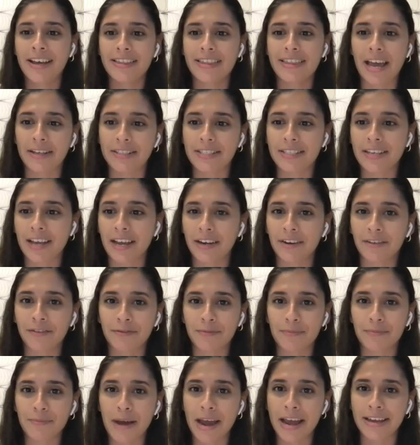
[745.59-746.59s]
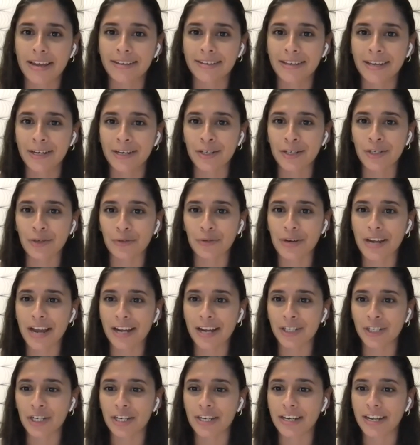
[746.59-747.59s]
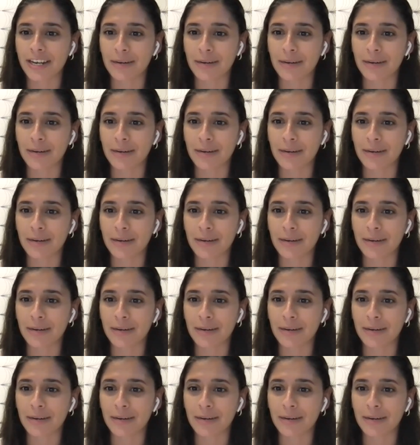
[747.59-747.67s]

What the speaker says: that's kind of my initial reaction.